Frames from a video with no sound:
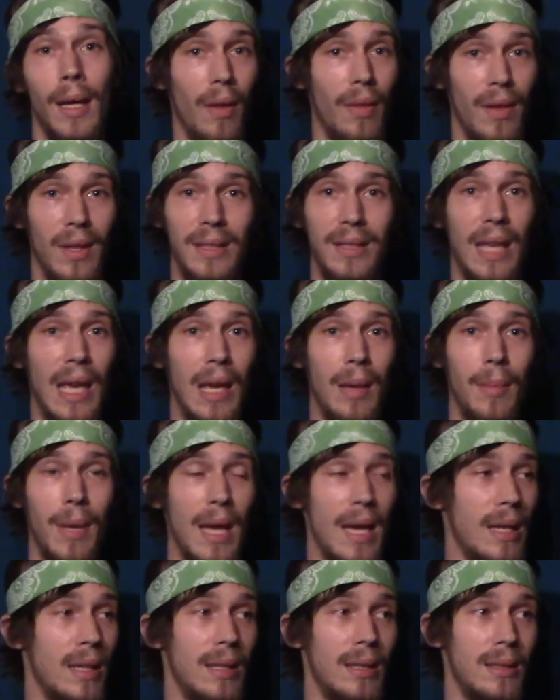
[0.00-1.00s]
This game
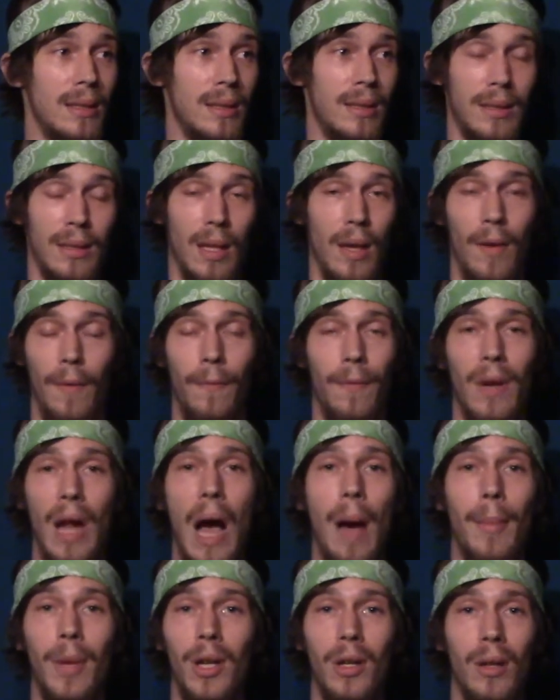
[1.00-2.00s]
is
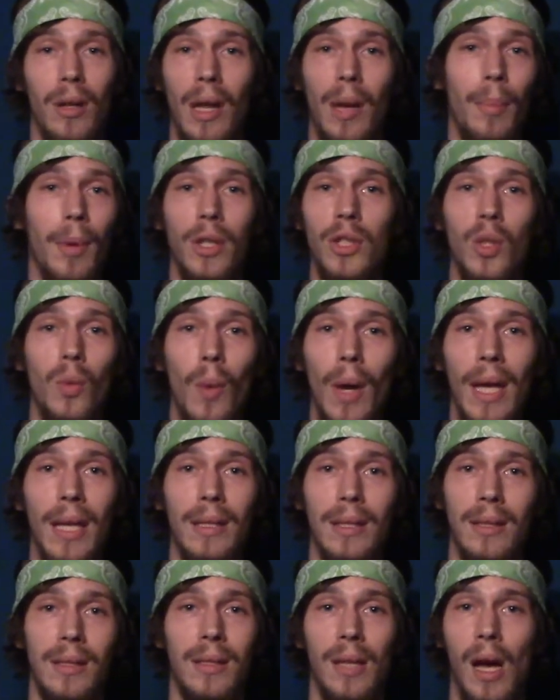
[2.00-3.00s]
phenomenal in a bunch of
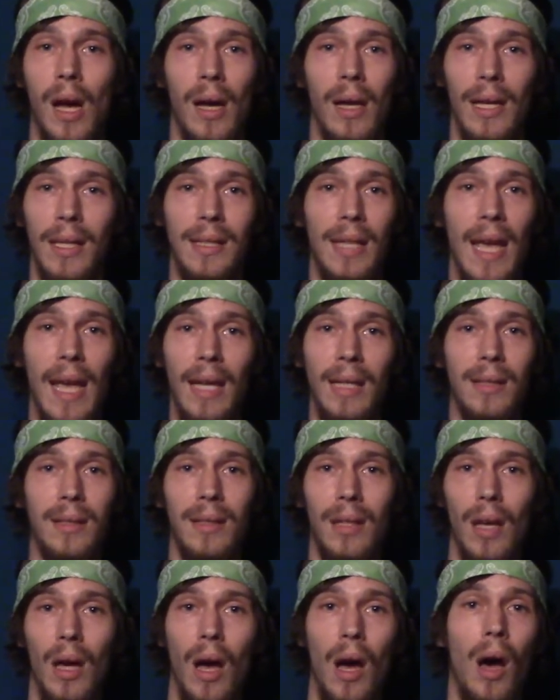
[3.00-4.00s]
ways. It
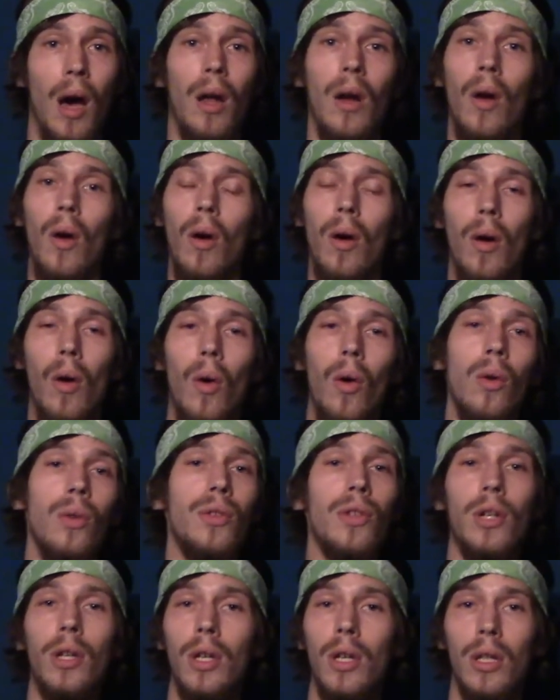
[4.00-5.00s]
takes an
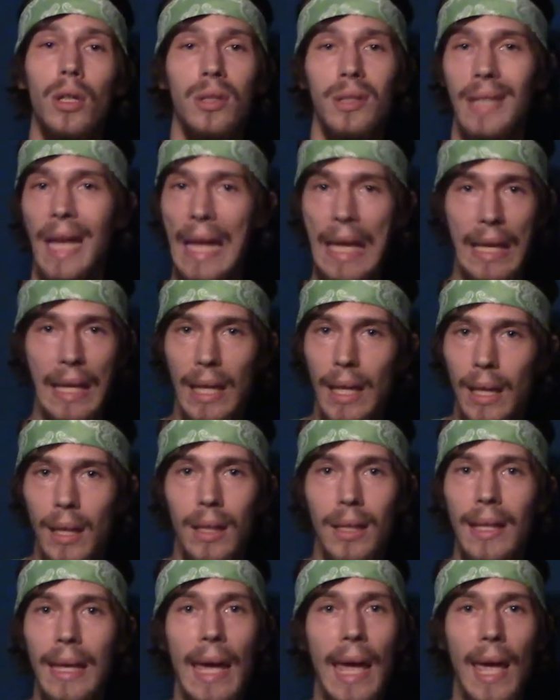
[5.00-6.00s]
older,
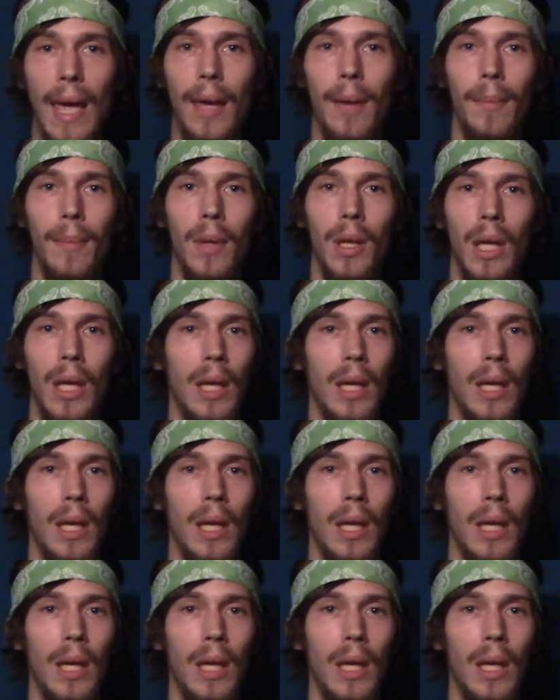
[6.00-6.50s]
dated game,